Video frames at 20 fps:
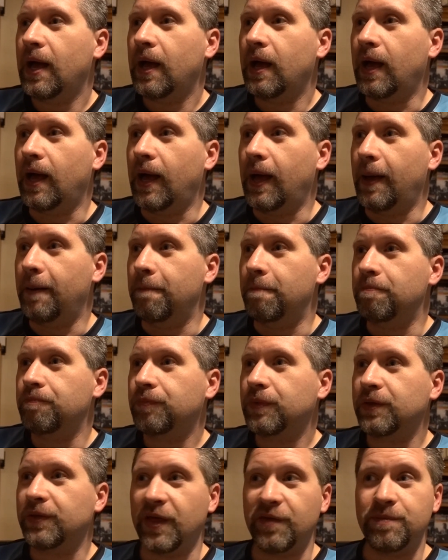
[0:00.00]

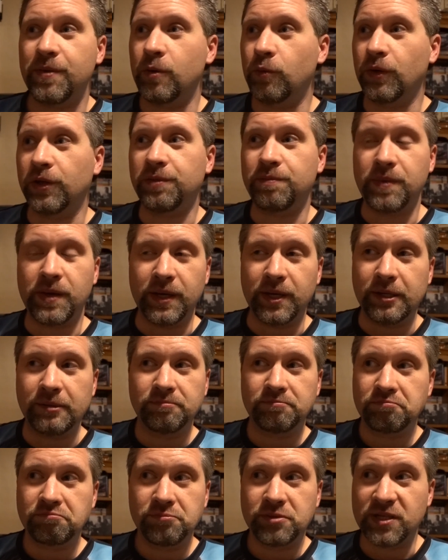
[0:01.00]
they've been with
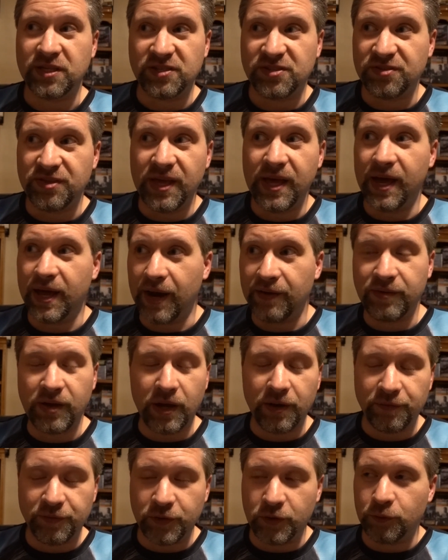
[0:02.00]
me since then. I've
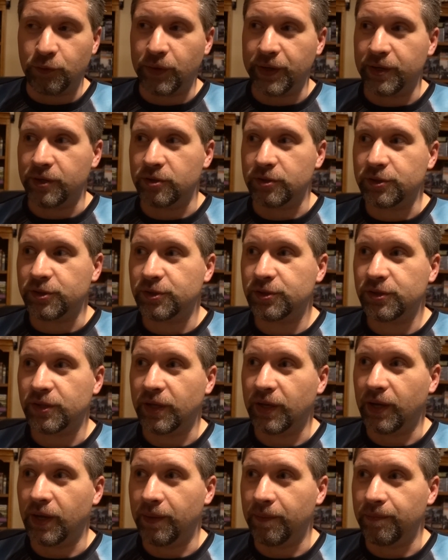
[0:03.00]
got a few readers,
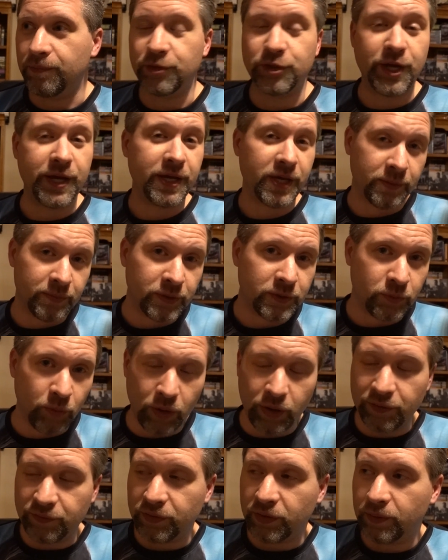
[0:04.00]
Jacob is
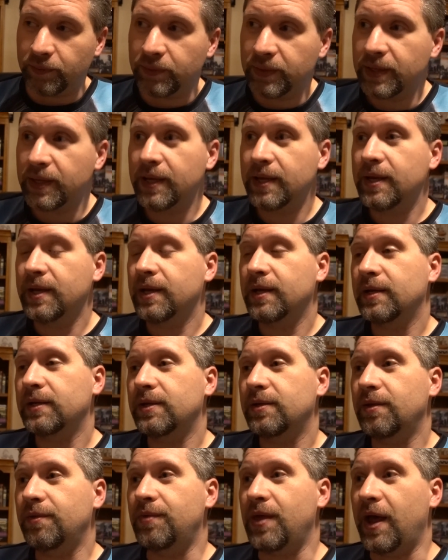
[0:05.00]
one of them,
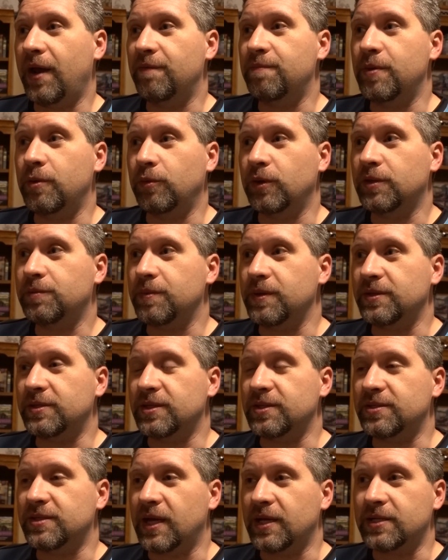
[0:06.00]
that have been with me
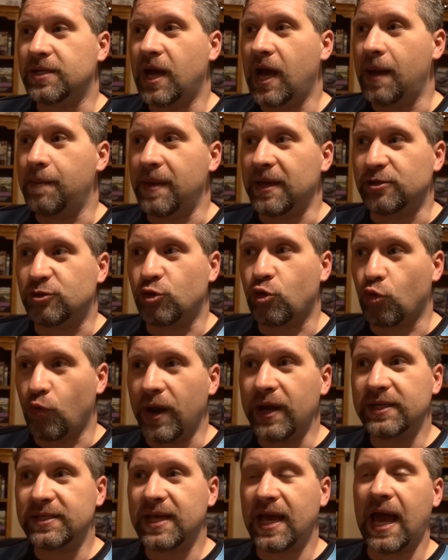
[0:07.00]
since that time. It's
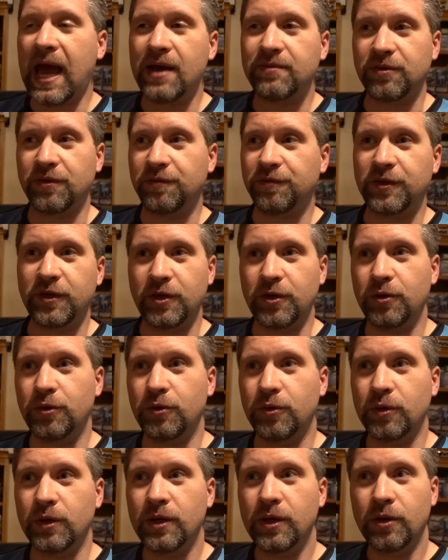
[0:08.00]
great to have a
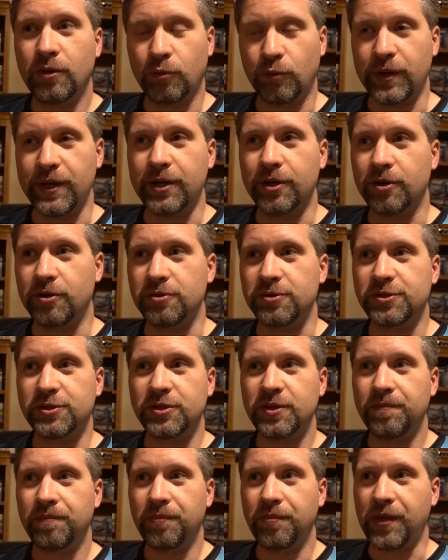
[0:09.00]
few
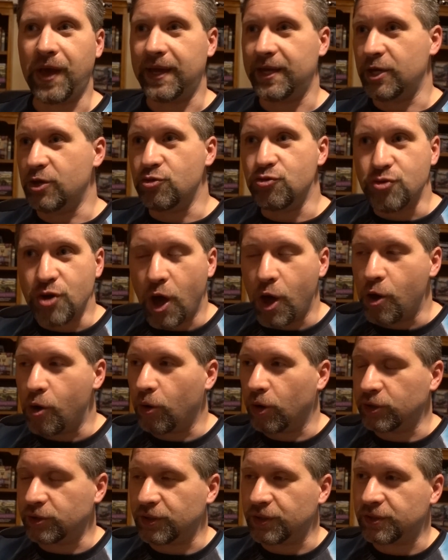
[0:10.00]
readers that
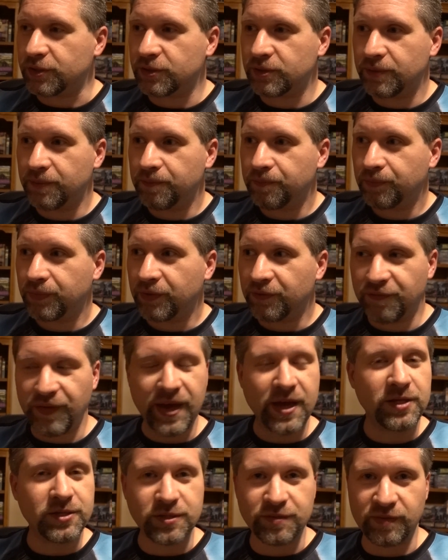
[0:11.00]
are just
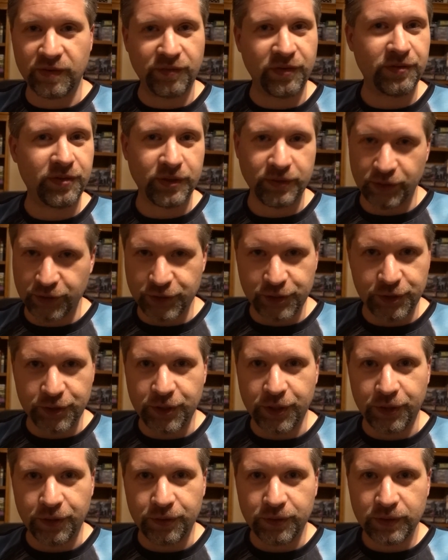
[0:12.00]
fans of everything that you
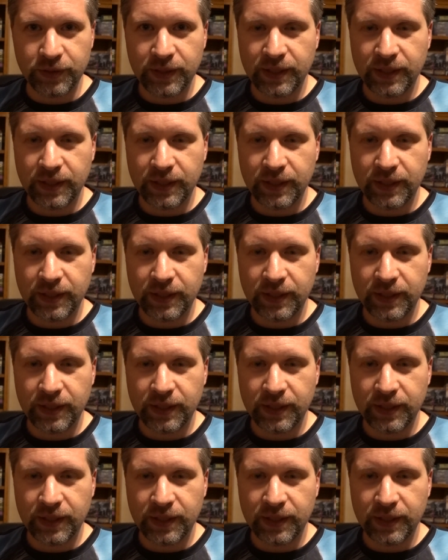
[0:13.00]
do.